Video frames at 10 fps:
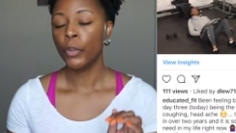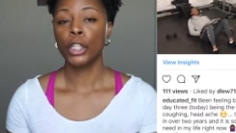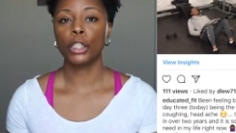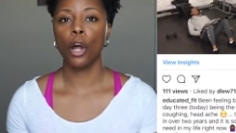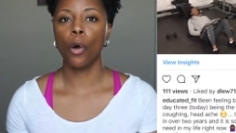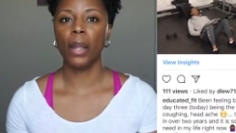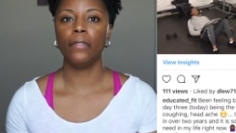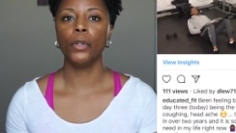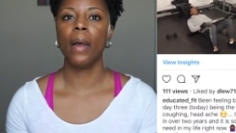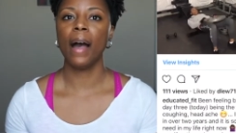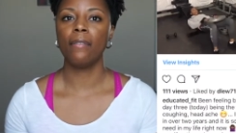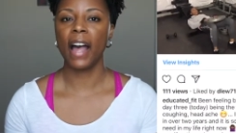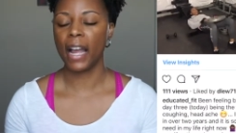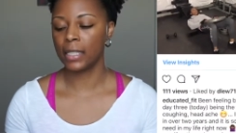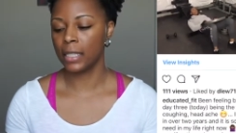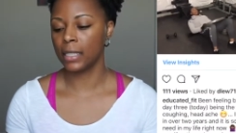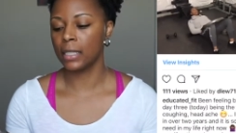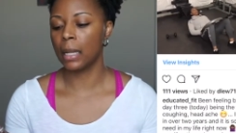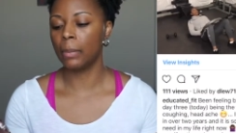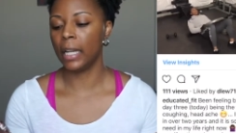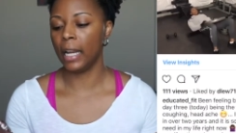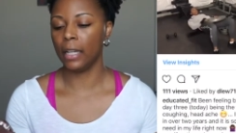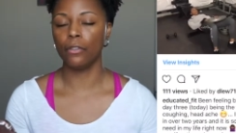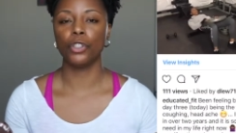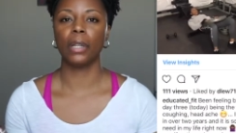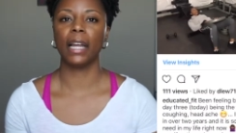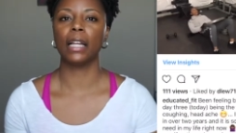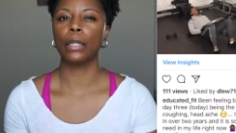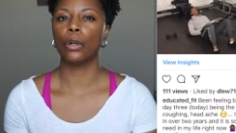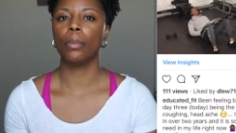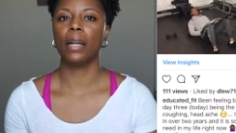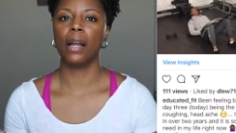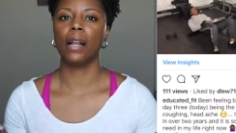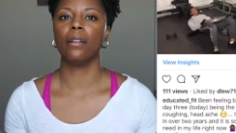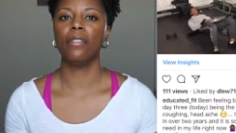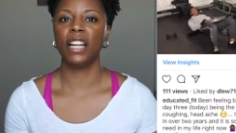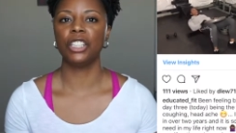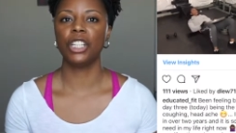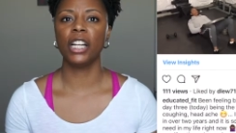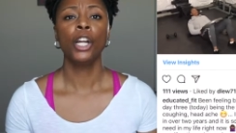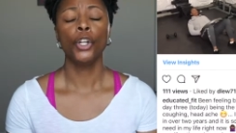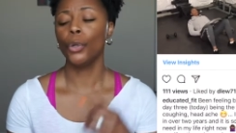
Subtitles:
So if you have access to something that gives you like a little bit of elevation,